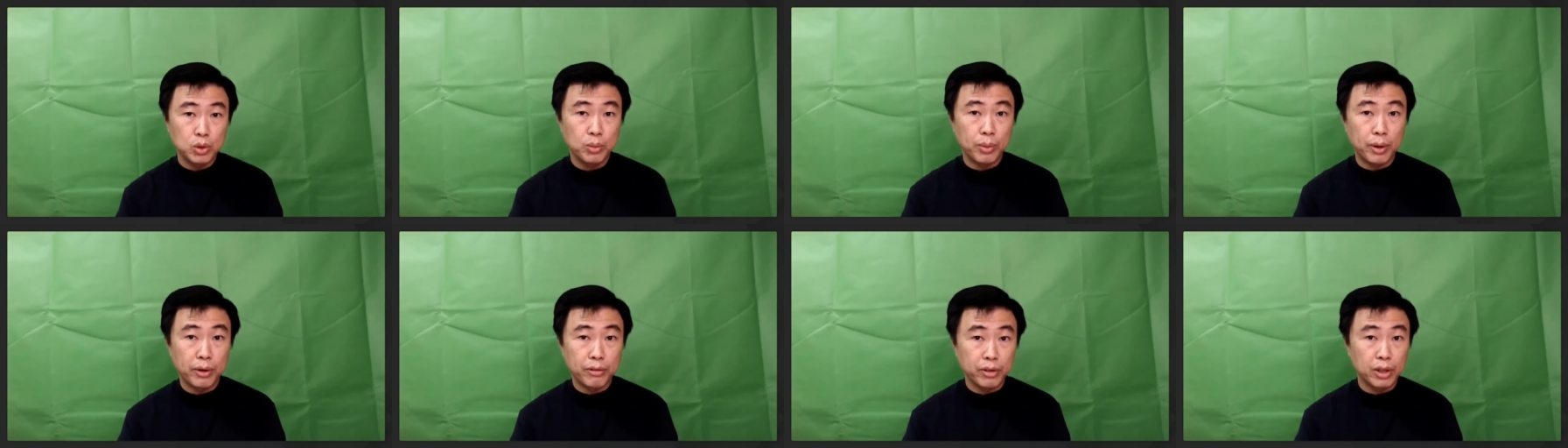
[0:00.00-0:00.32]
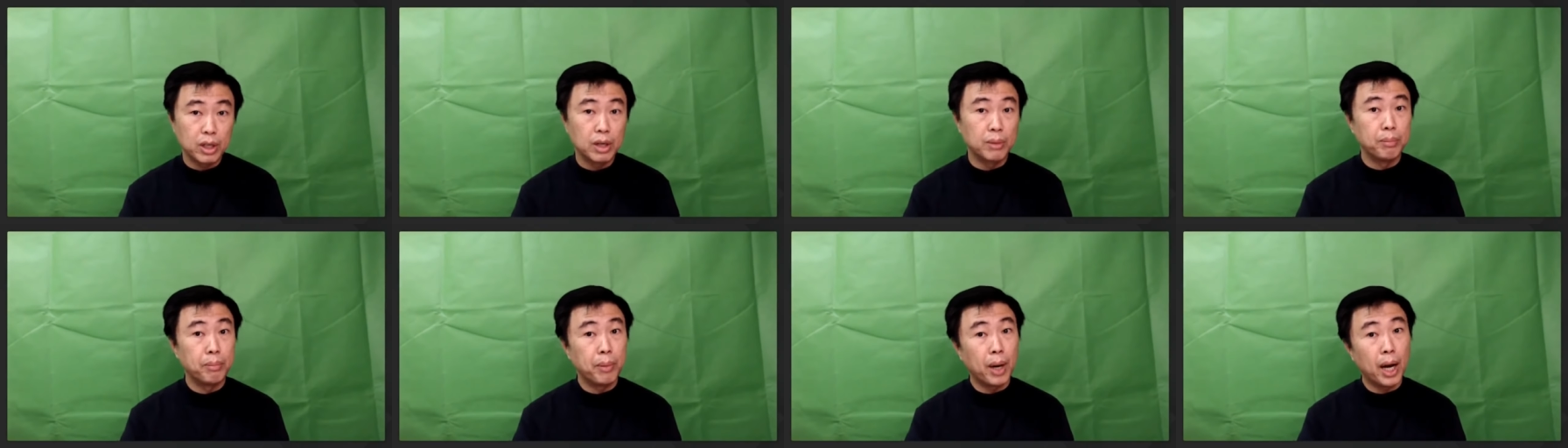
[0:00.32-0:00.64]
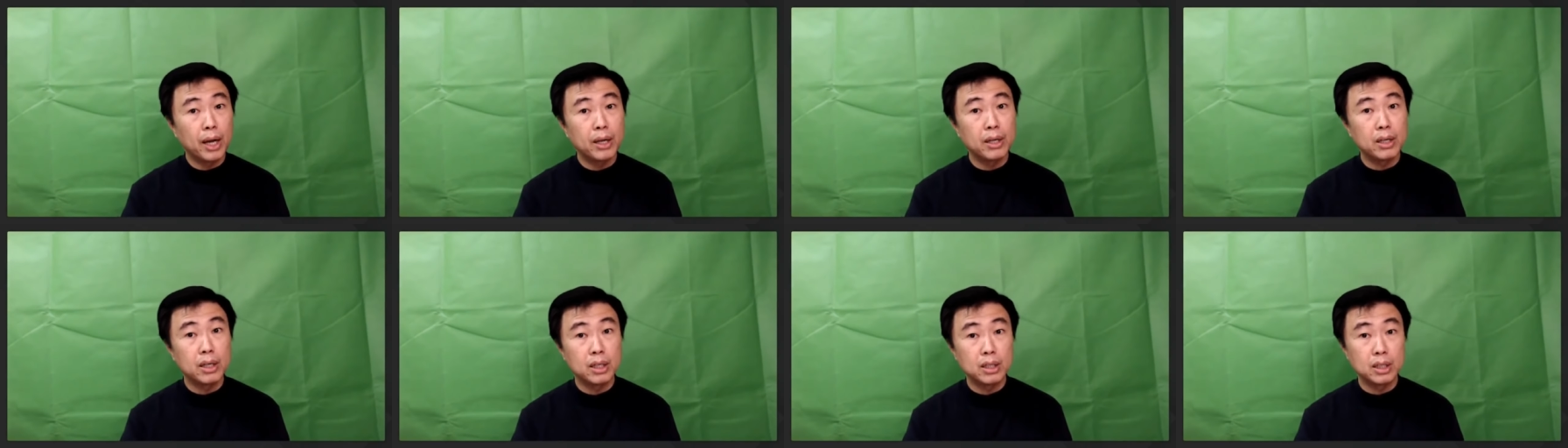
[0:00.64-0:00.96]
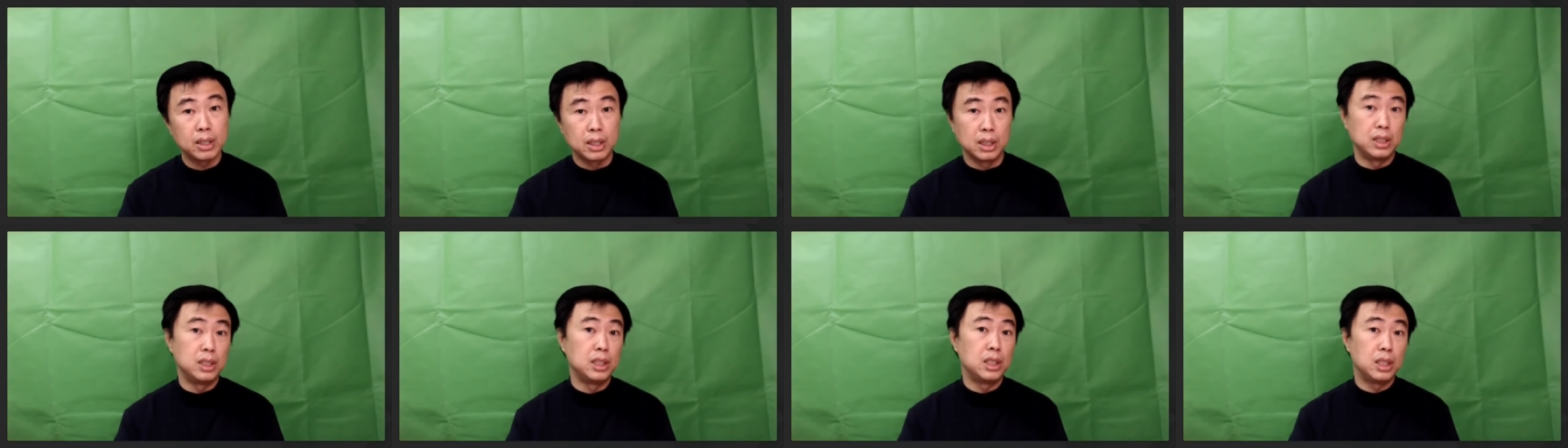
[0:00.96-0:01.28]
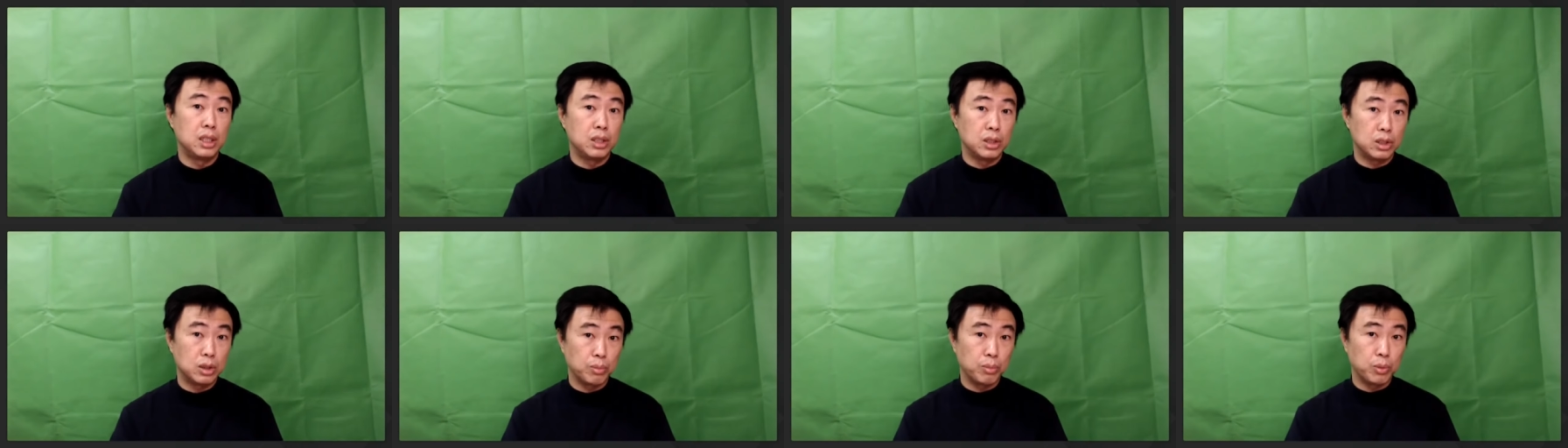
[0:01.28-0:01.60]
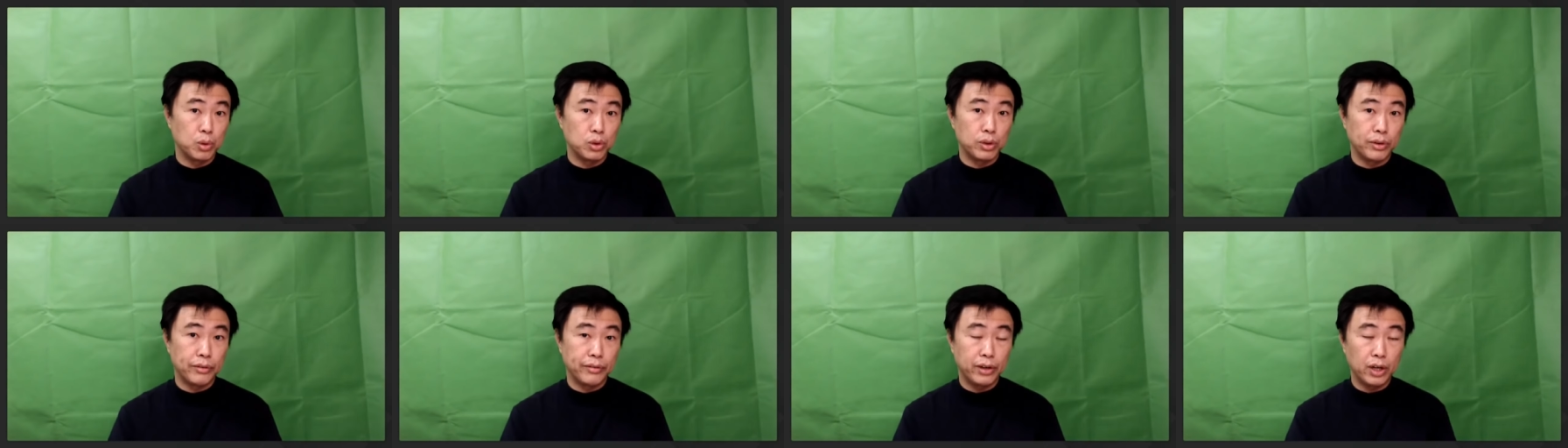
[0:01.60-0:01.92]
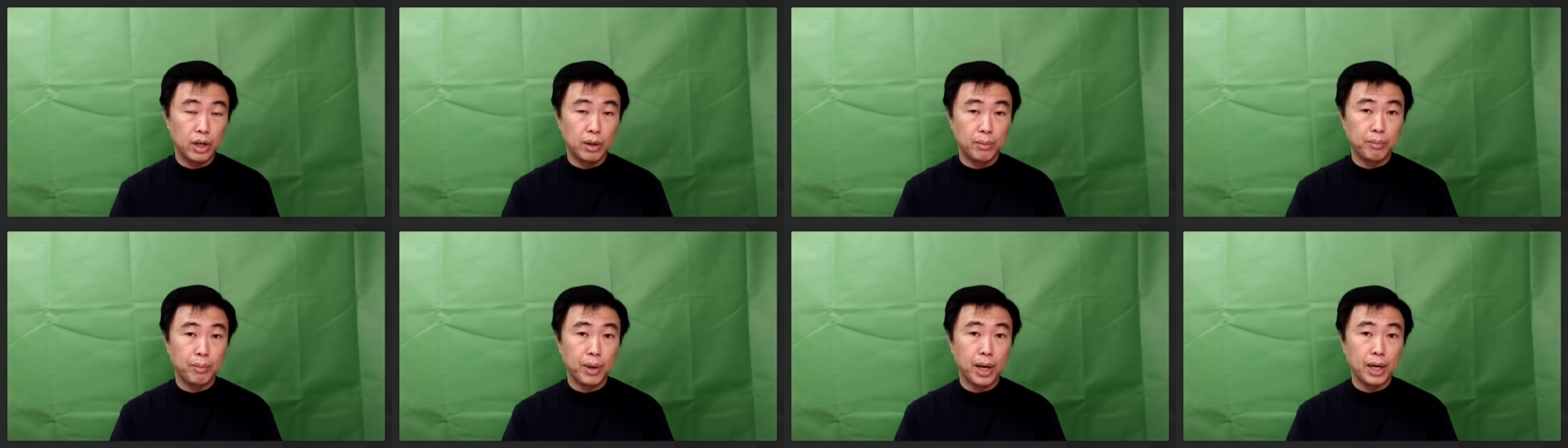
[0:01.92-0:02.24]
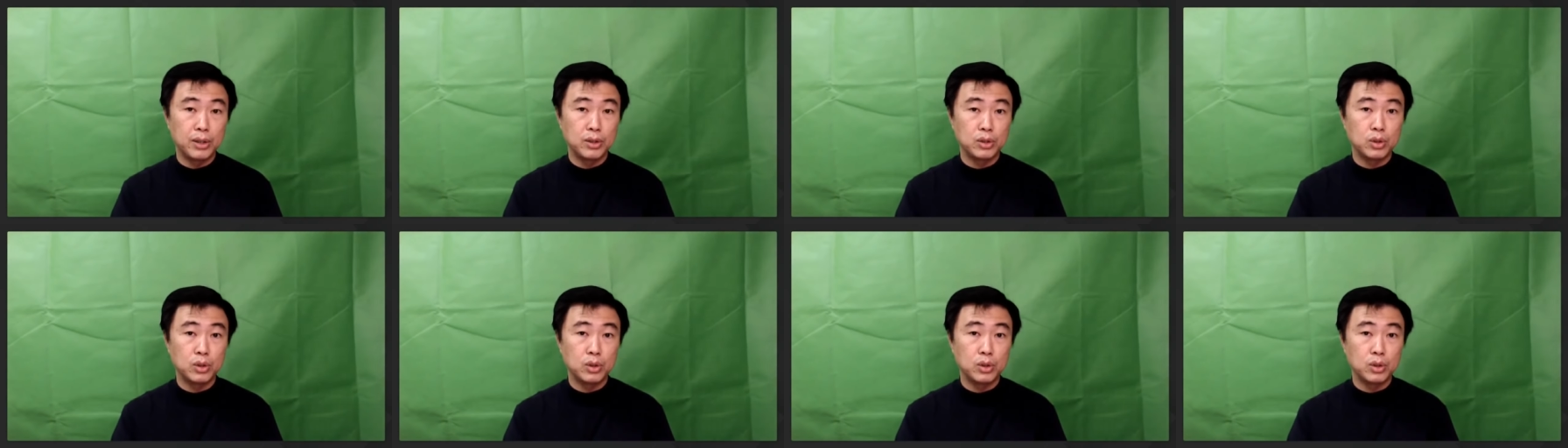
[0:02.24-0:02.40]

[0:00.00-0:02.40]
to have a combine, uh, the year is supposed to have a combine.